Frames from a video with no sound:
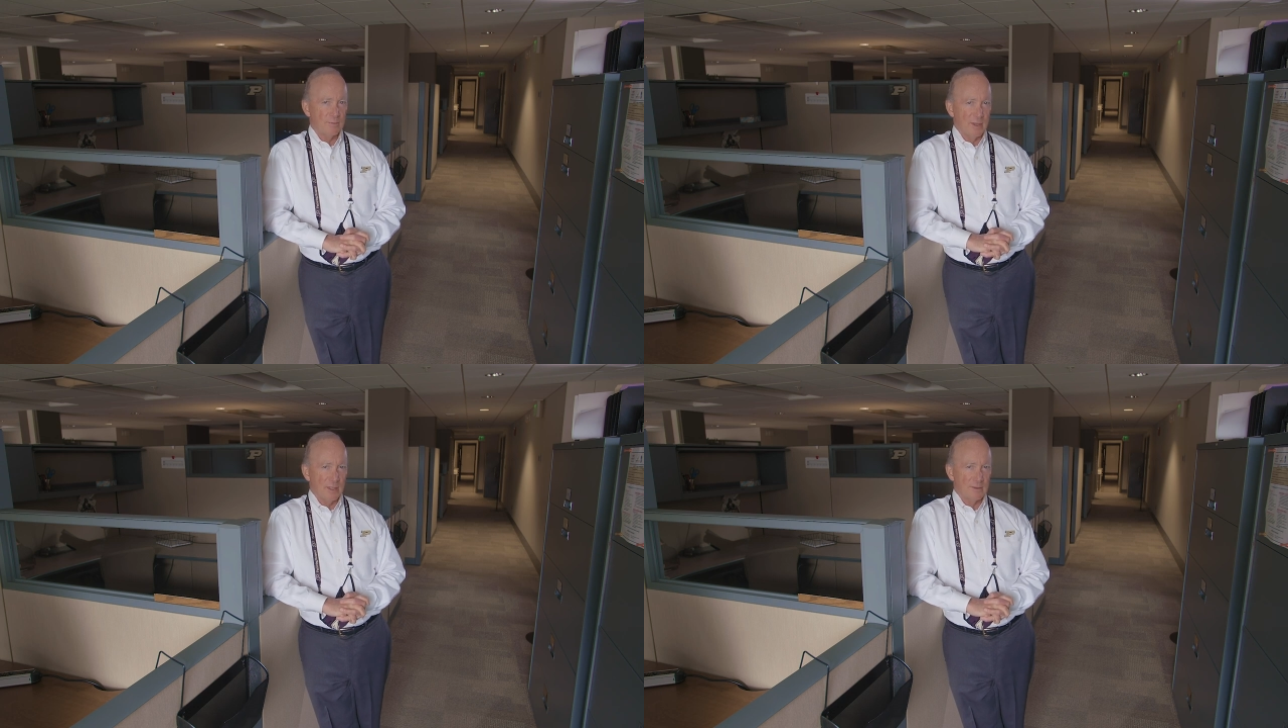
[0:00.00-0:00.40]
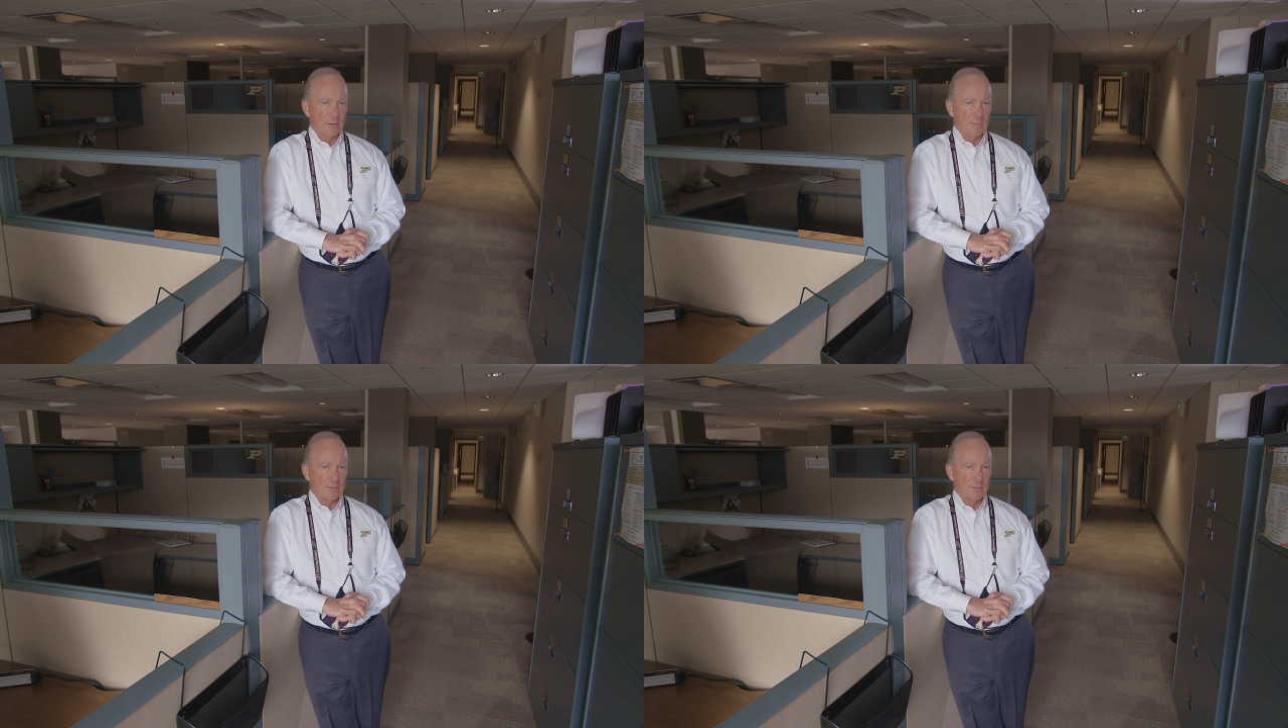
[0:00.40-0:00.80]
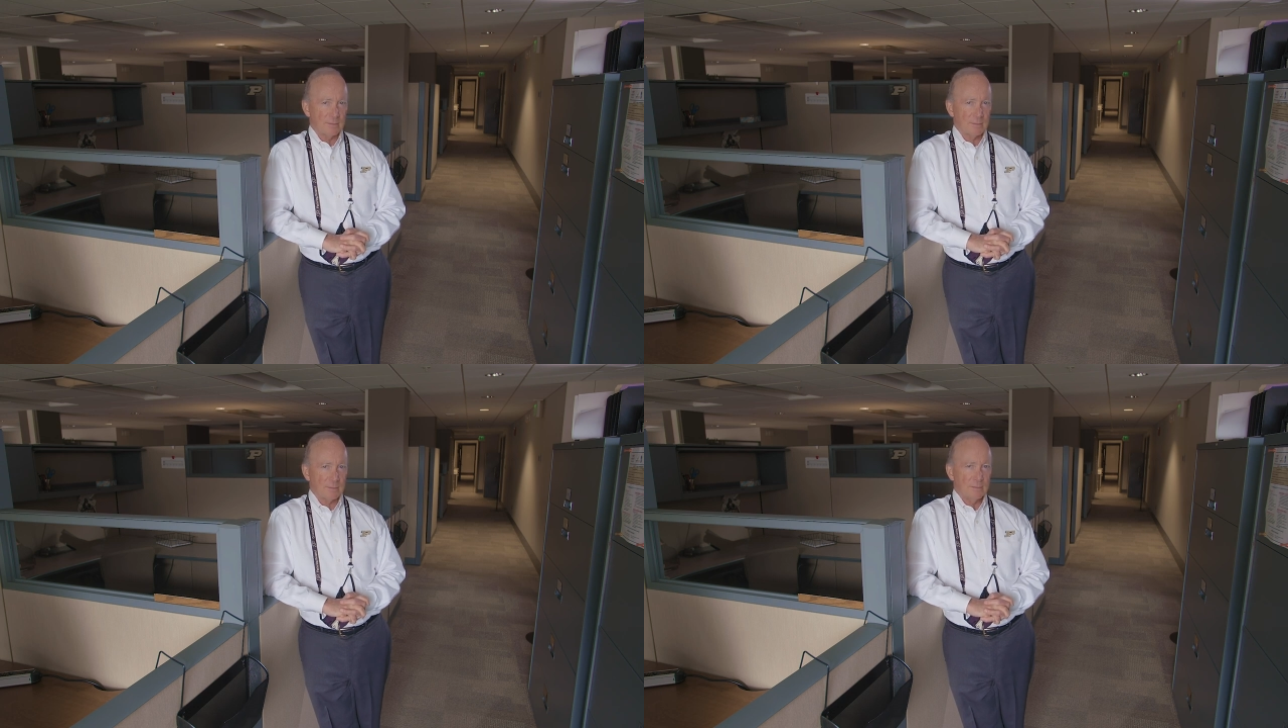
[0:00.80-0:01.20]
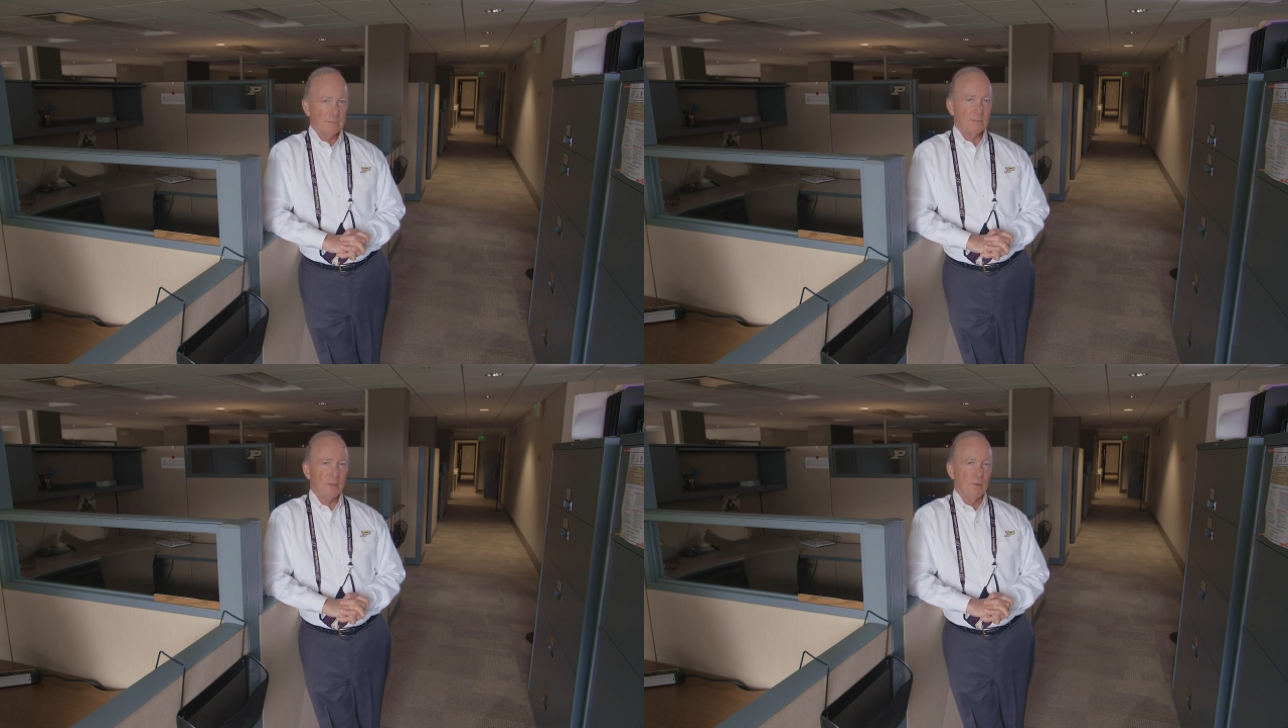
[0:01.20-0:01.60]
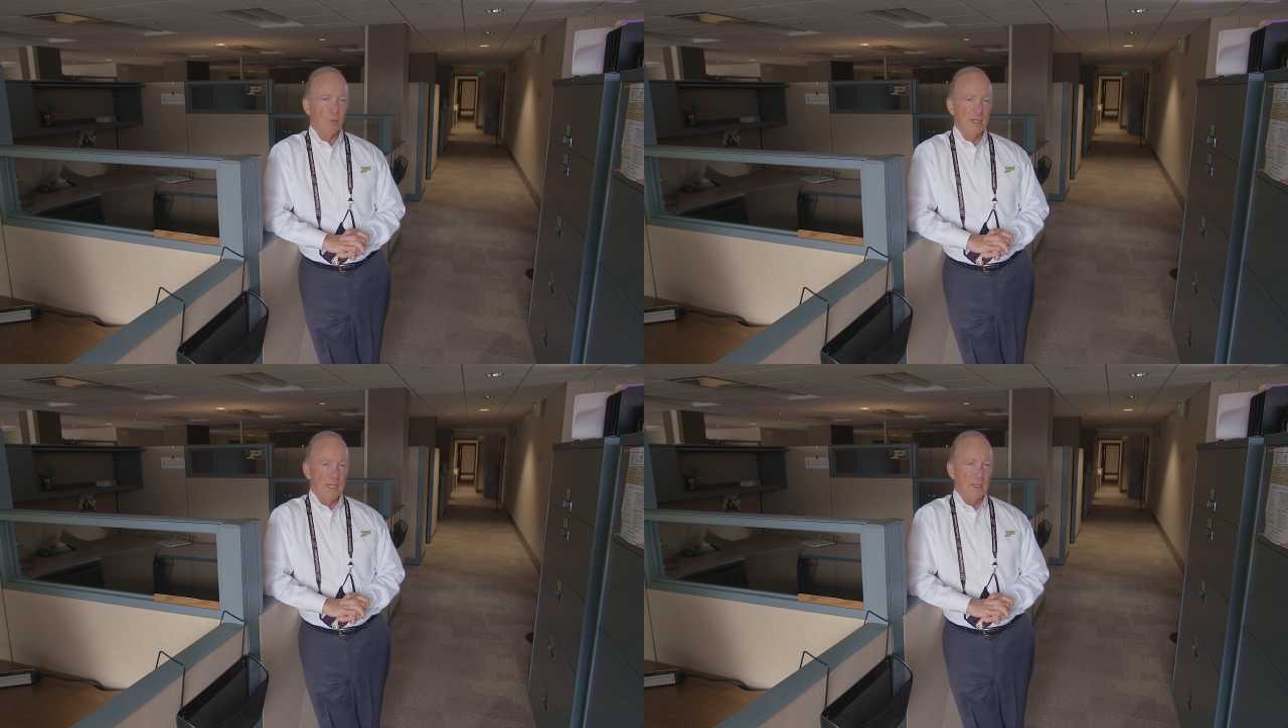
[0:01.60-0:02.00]
best.
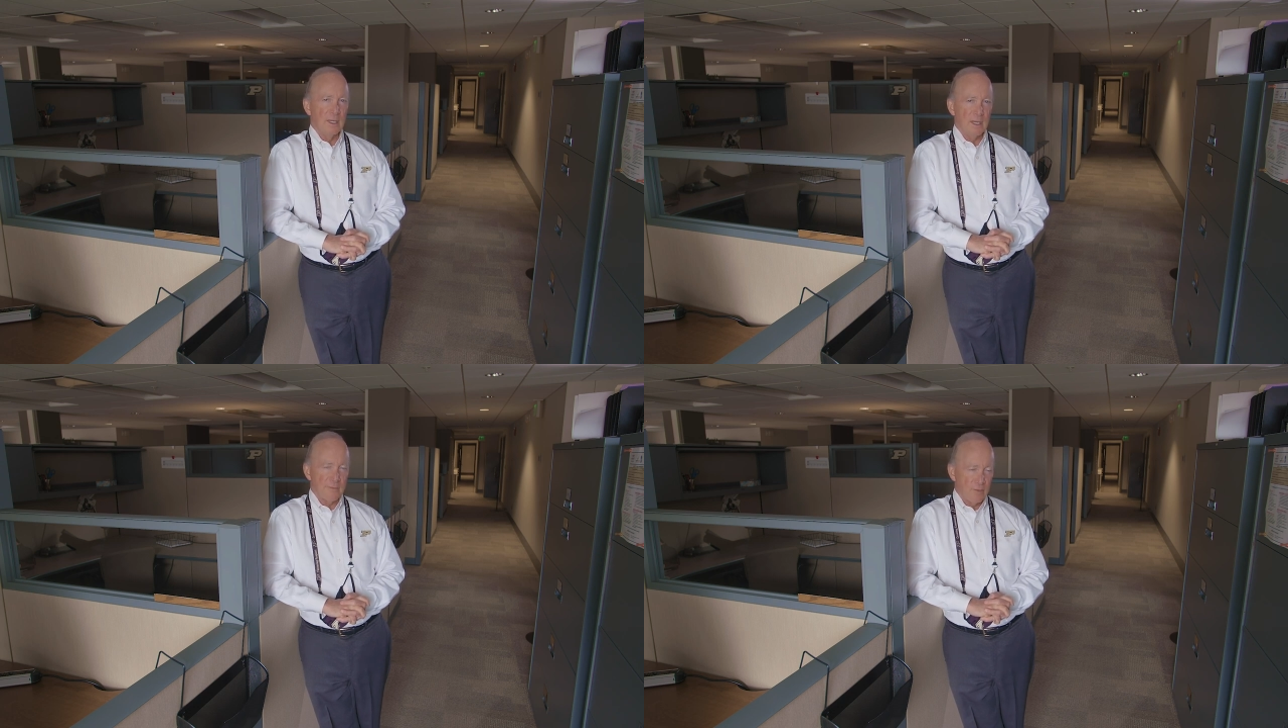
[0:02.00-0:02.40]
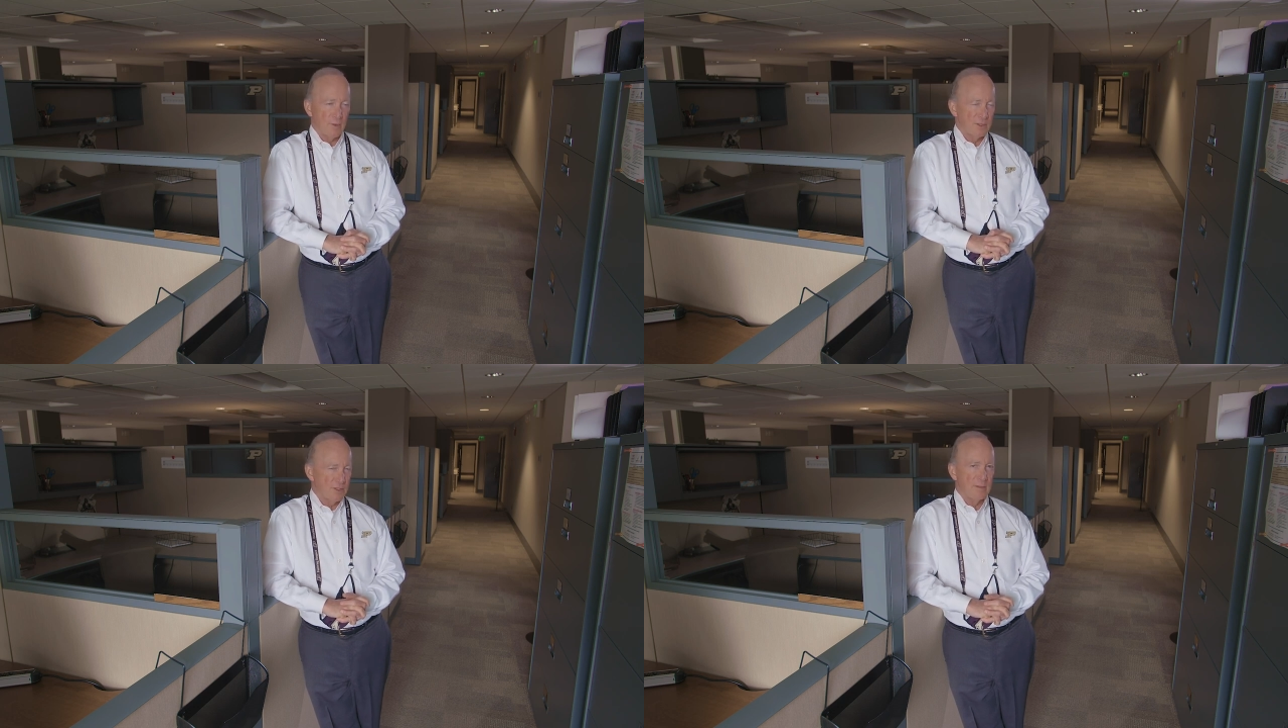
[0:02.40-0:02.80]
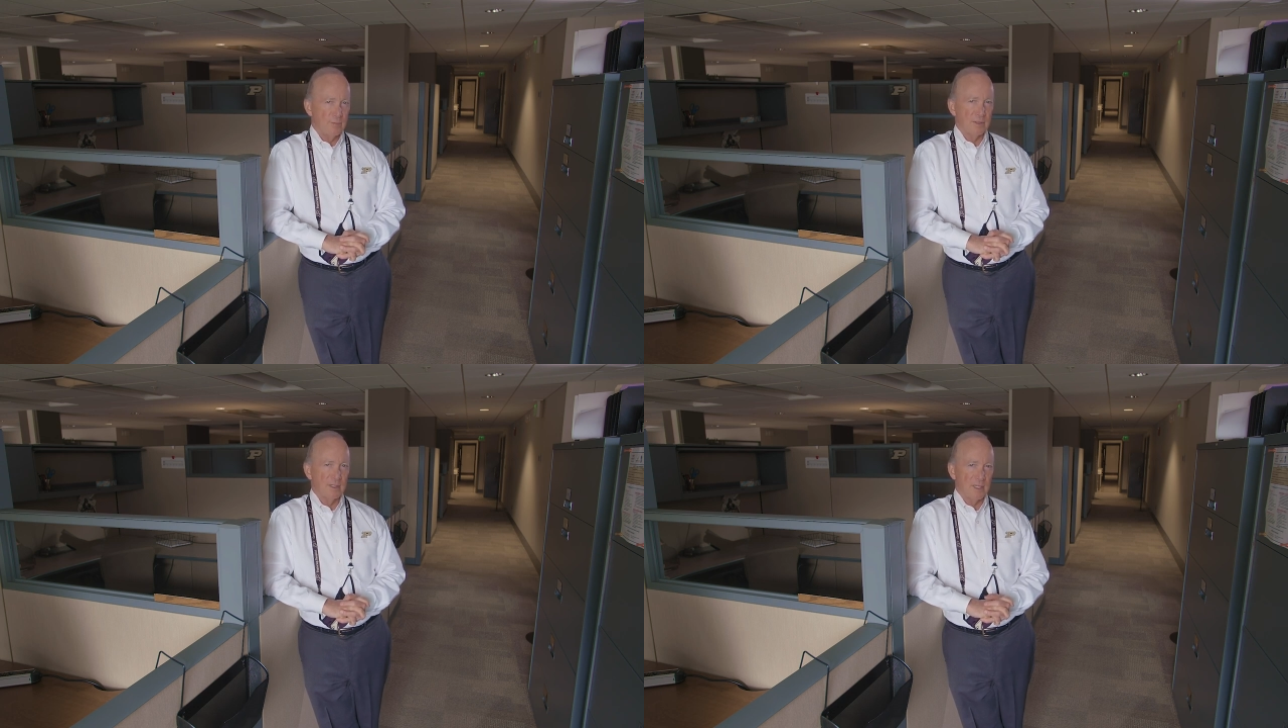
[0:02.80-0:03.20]
We need everyone's input to